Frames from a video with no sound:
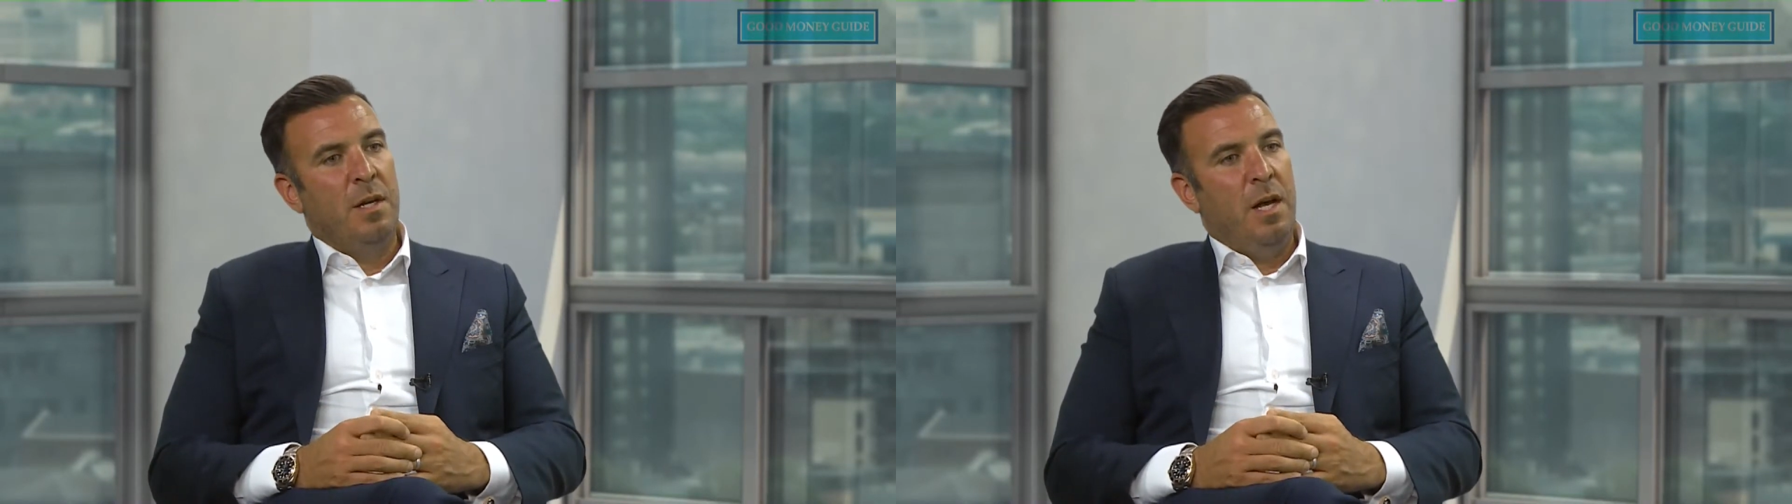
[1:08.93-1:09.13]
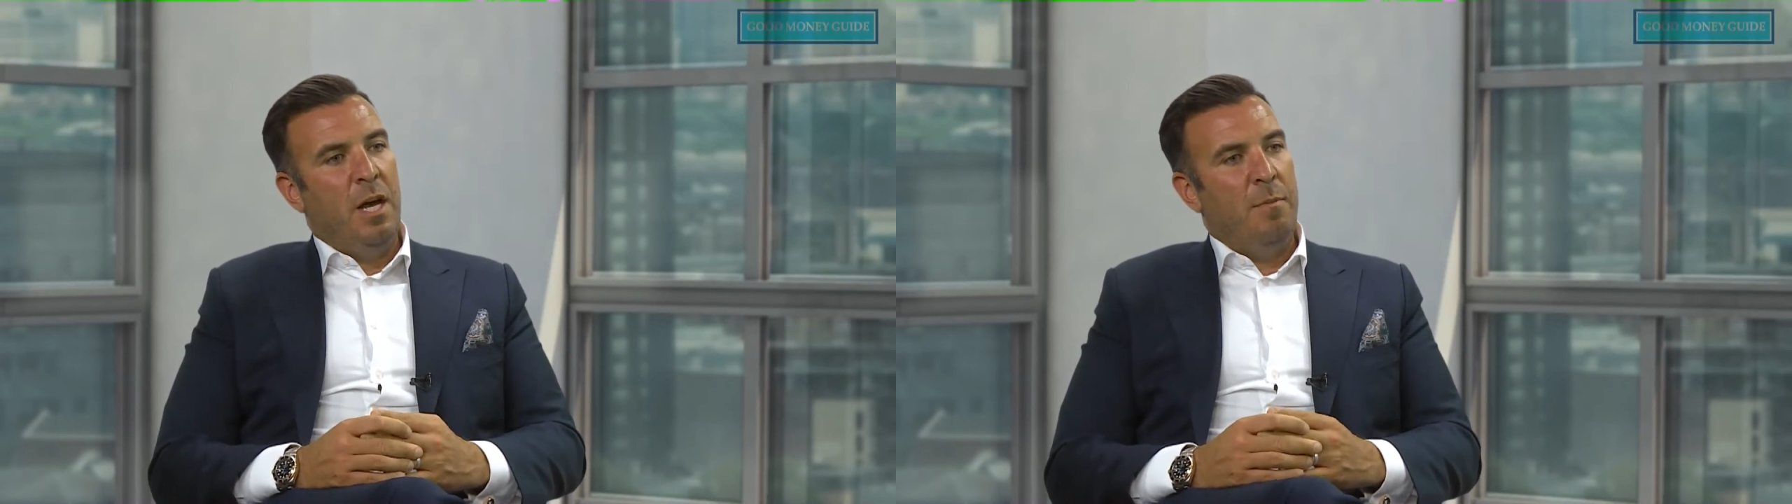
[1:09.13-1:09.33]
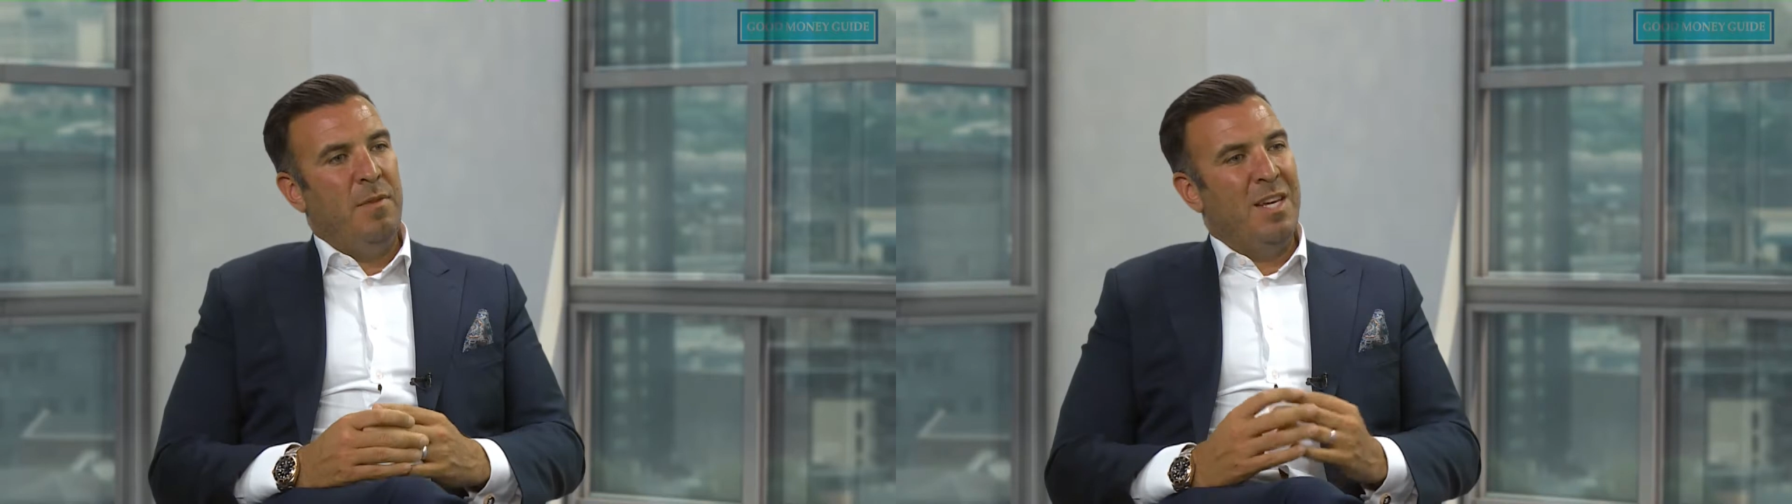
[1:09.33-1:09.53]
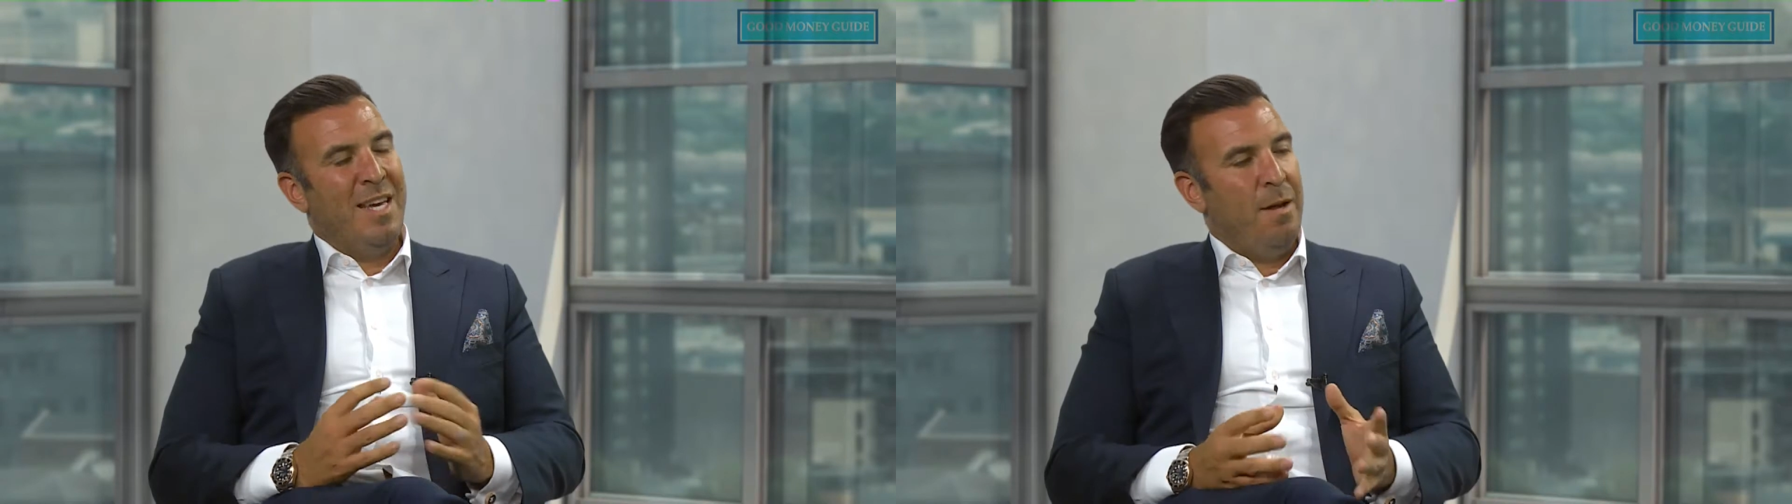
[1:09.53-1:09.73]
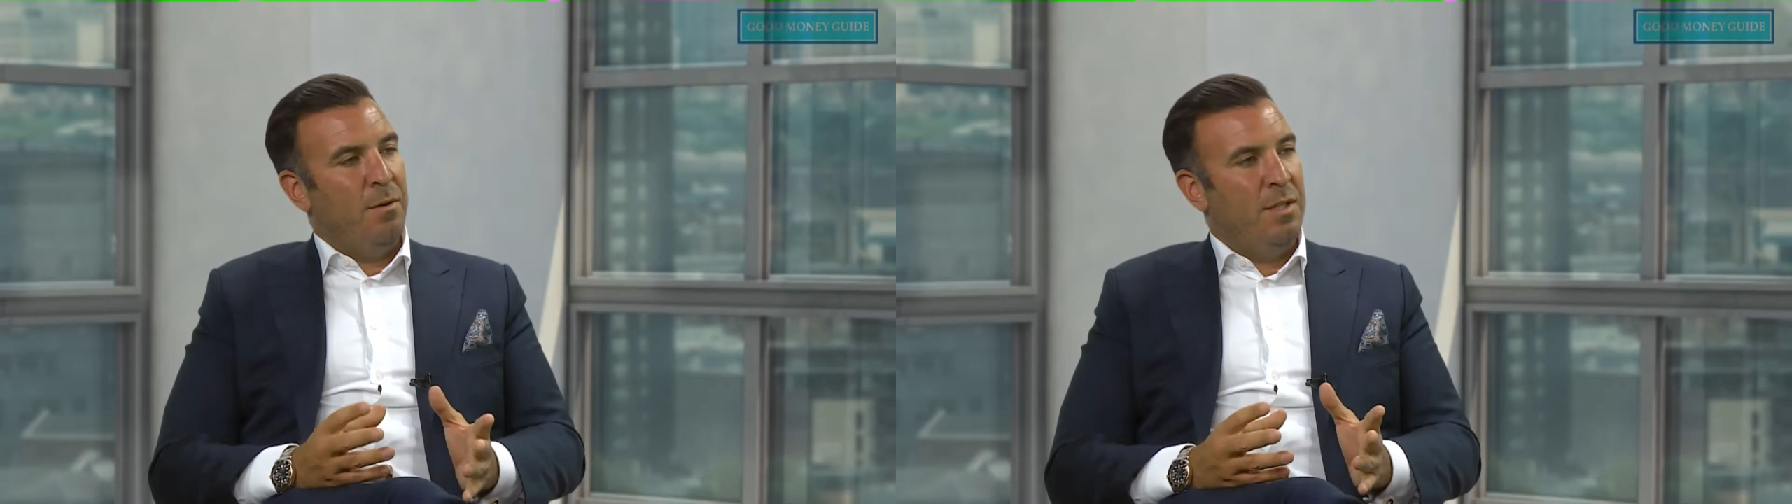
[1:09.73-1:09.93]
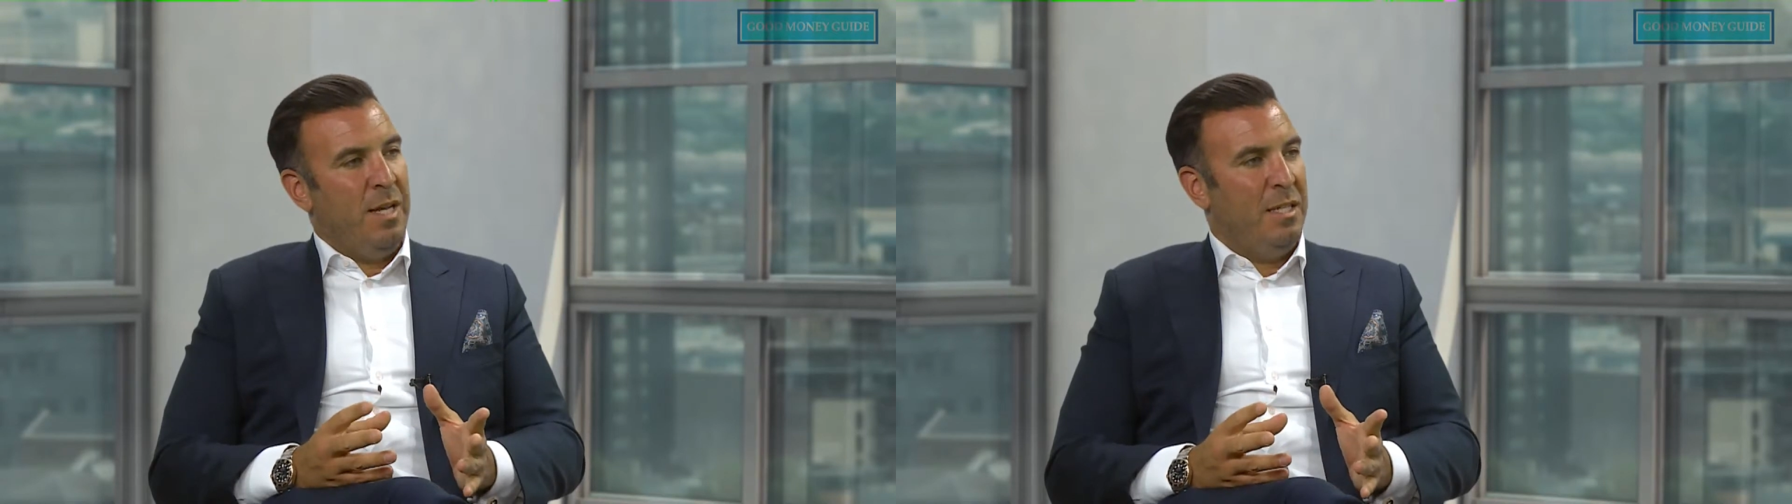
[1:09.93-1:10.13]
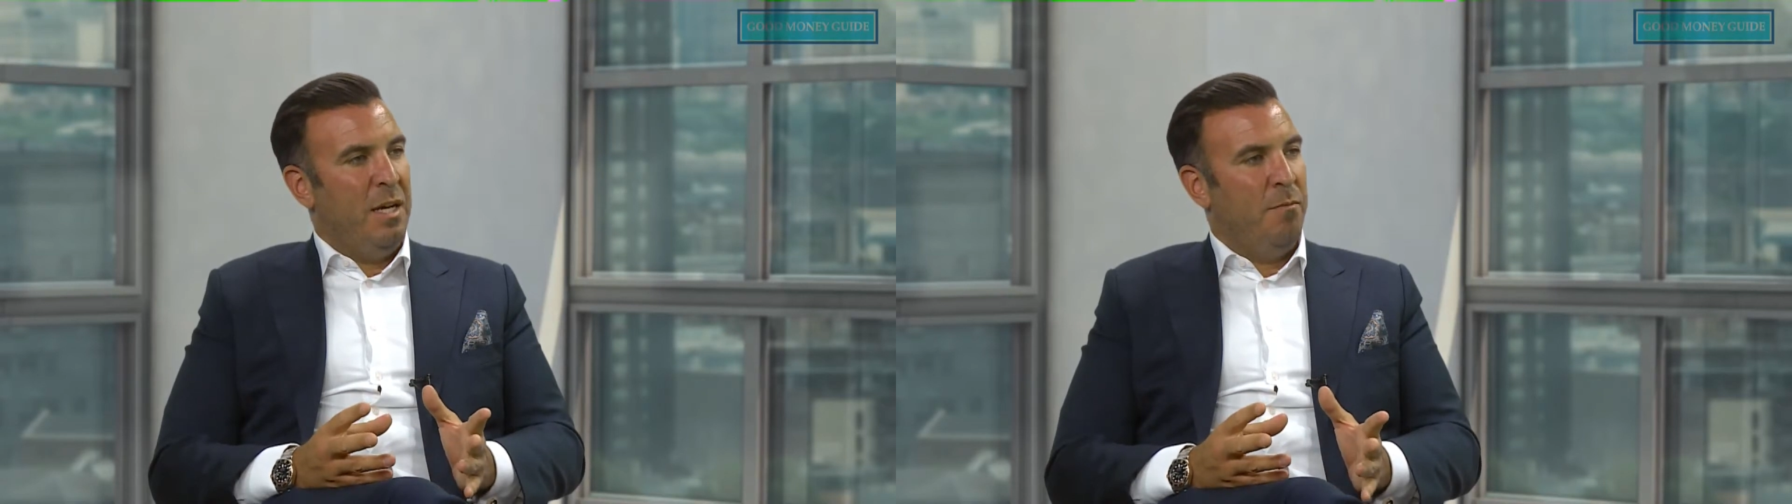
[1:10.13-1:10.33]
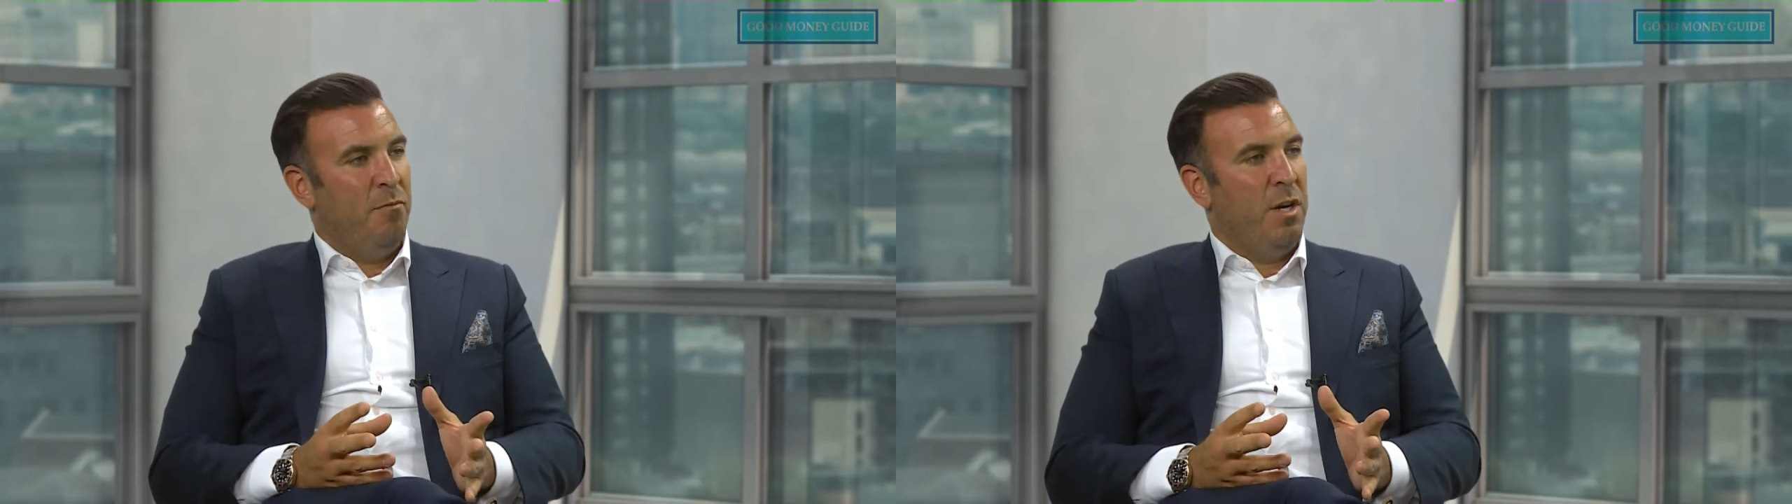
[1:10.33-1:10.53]
the account's set up
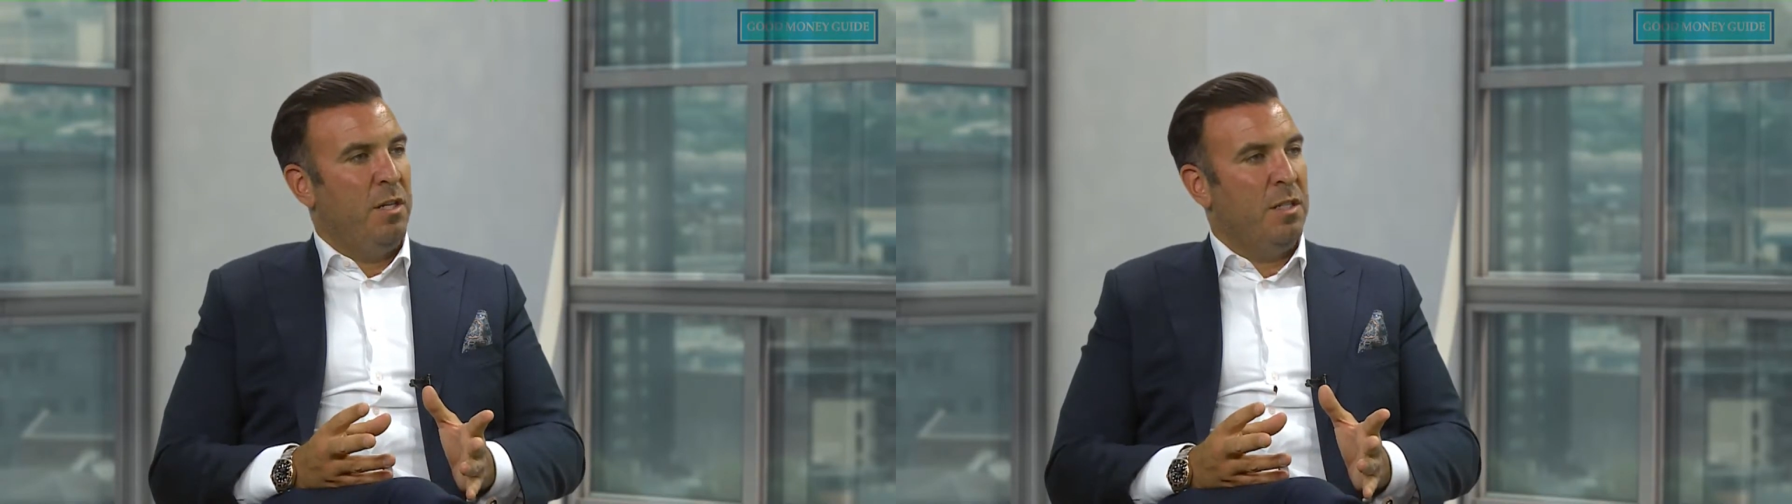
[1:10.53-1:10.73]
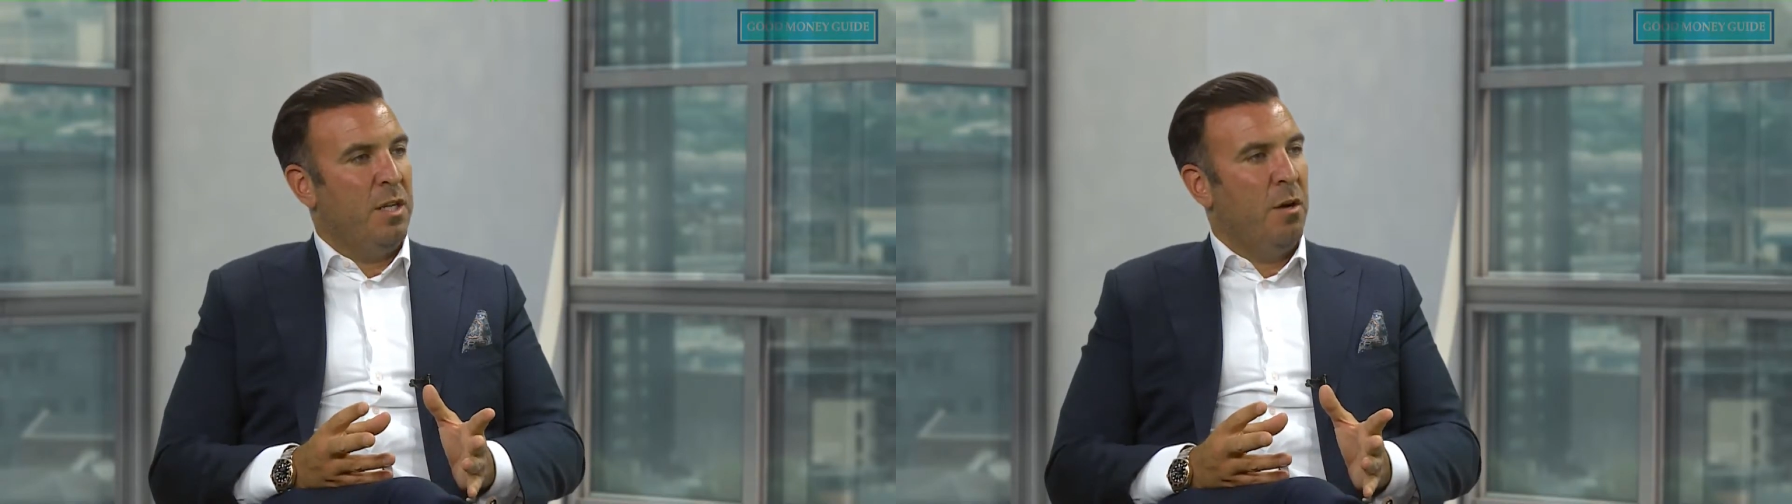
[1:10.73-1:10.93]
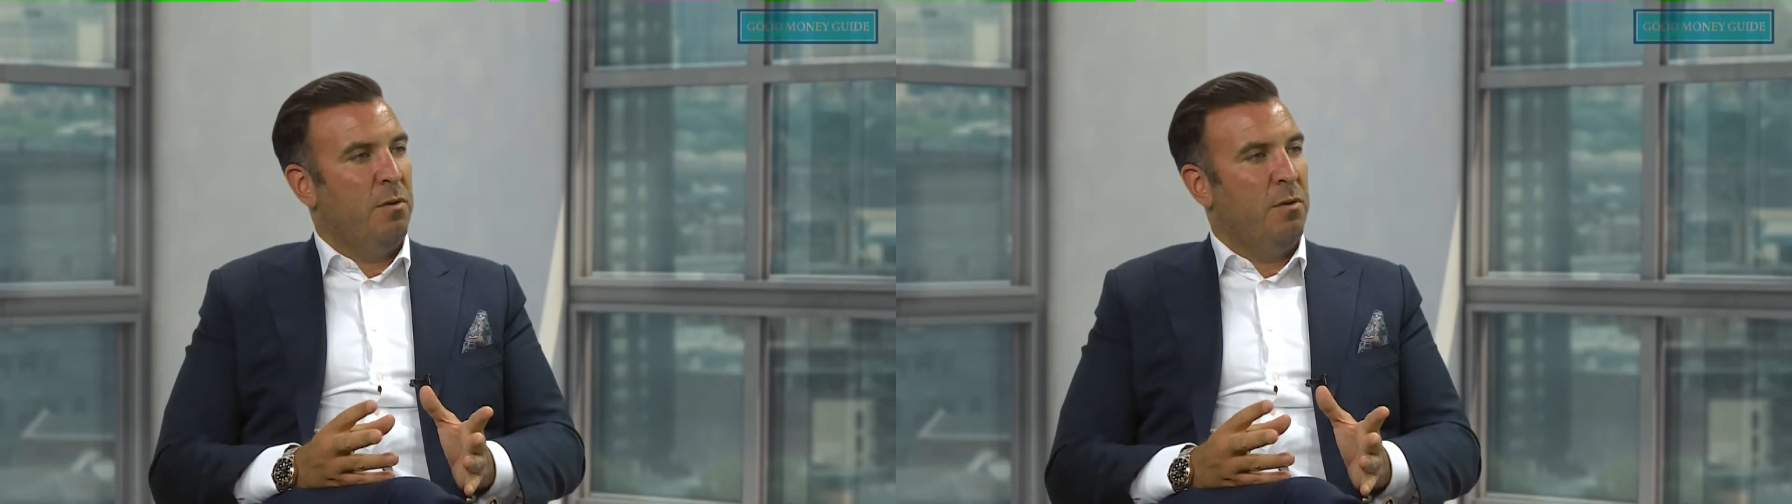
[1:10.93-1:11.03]
and ready to go,